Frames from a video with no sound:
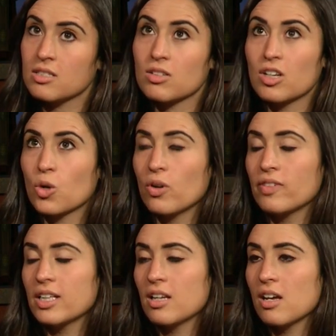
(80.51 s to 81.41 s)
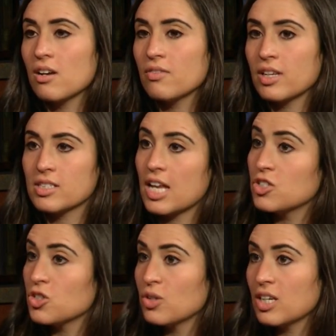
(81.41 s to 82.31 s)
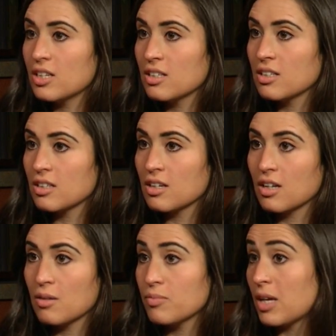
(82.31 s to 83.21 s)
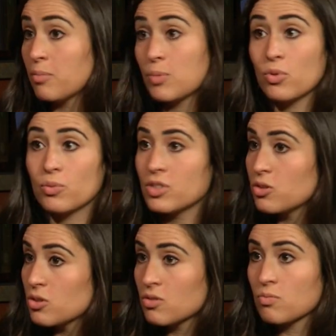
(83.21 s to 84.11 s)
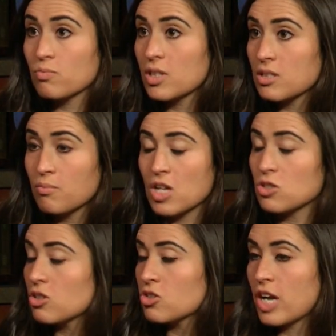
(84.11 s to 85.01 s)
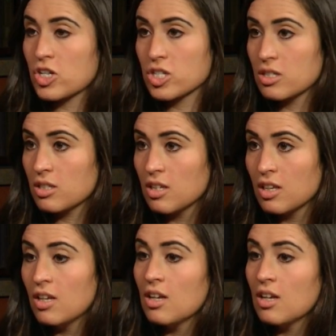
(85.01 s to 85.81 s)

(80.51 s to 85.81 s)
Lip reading: It's an equivalent of a TENS unit that people would use. It's a muscle contraction.